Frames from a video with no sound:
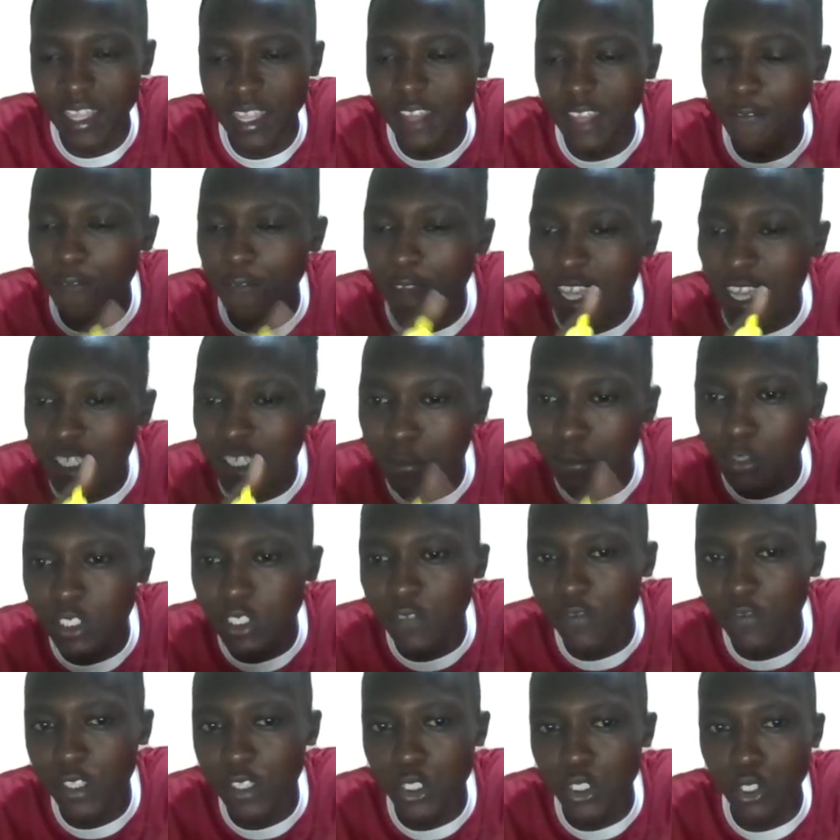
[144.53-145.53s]
The first
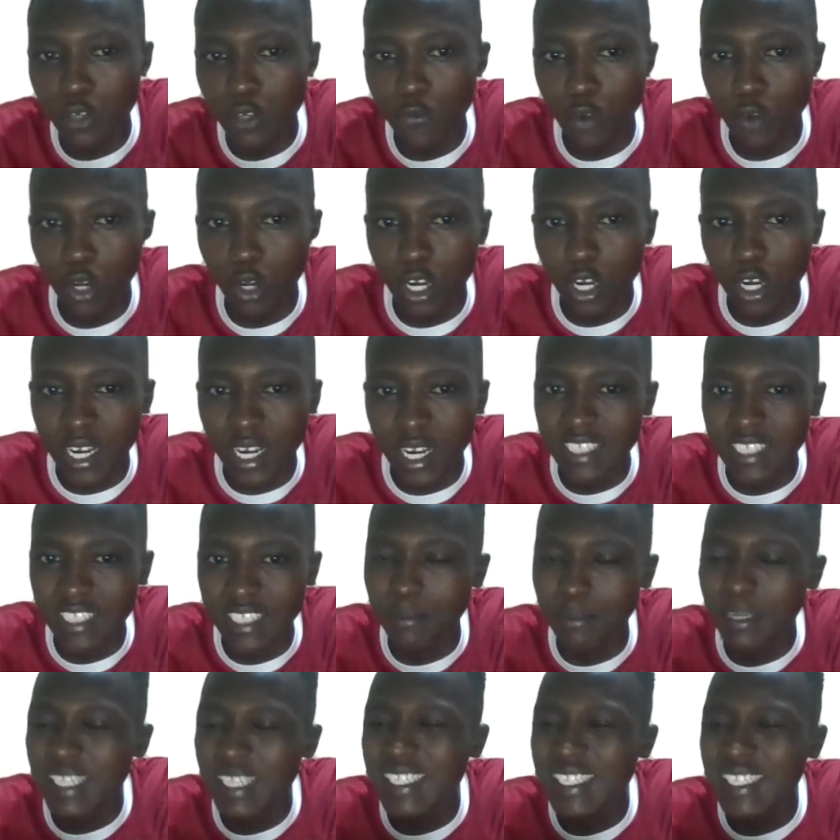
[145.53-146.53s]
motivation of
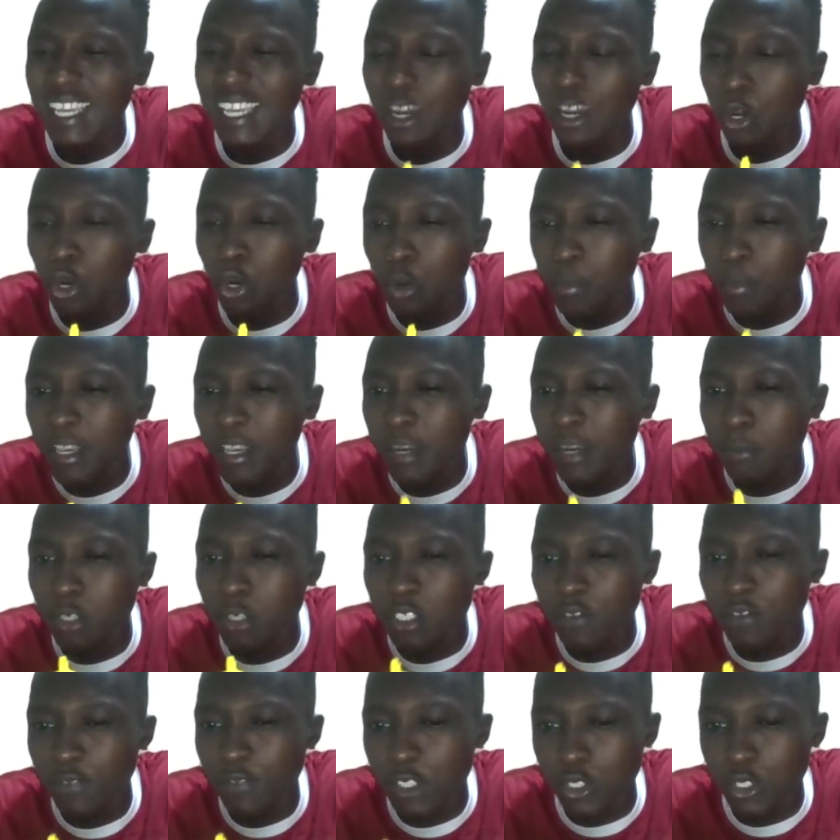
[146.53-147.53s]
colonialism is economic
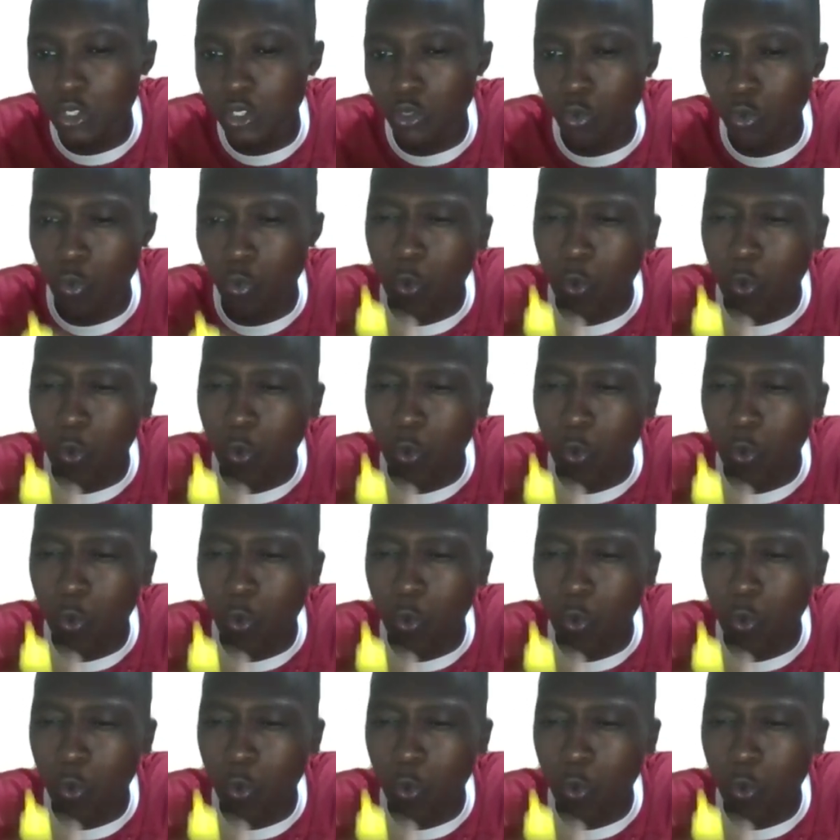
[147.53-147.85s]
motivation.